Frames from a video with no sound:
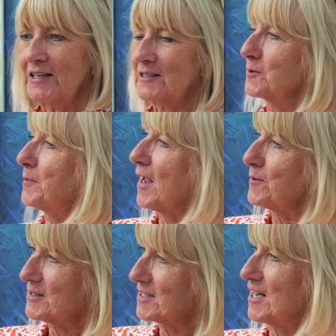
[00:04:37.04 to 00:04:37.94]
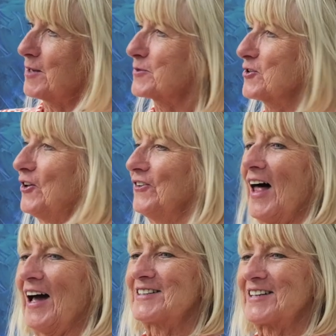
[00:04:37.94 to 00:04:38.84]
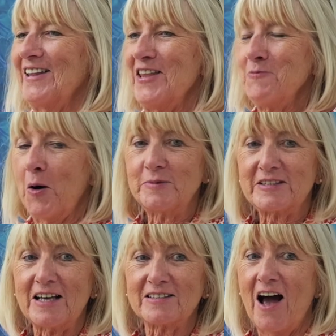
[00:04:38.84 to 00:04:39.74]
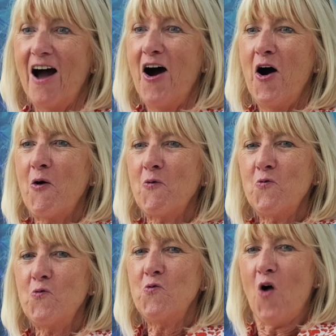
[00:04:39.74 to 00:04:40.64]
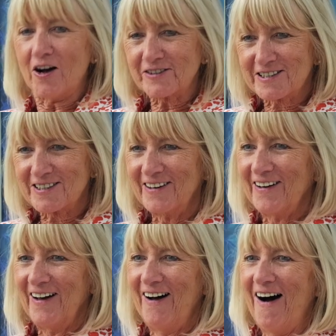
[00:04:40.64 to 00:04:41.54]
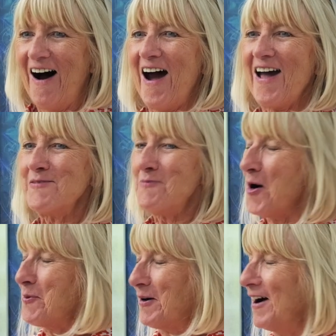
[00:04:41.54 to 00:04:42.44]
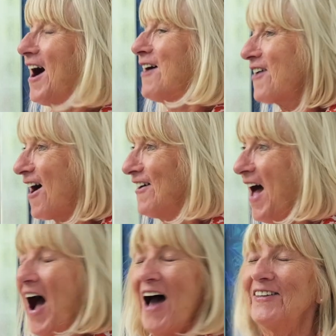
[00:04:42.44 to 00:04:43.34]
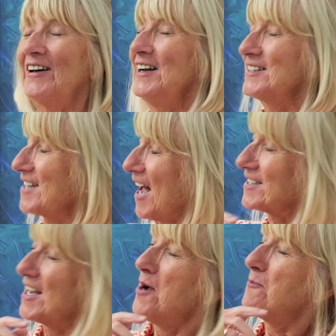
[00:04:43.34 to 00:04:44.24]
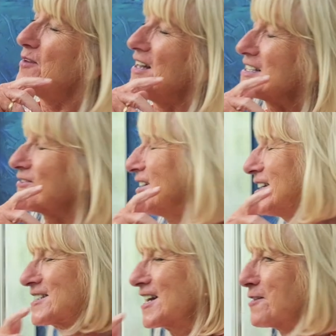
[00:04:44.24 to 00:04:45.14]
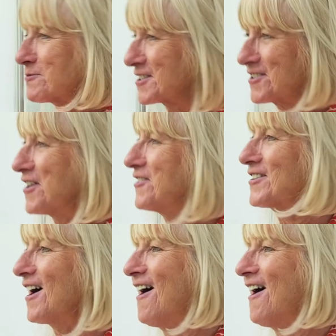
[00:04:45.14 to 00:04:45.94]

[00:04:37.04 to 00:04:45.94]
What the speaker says: that the baby sleeps all night. And the mum says, what? I am up and dad blissfully sleeps through the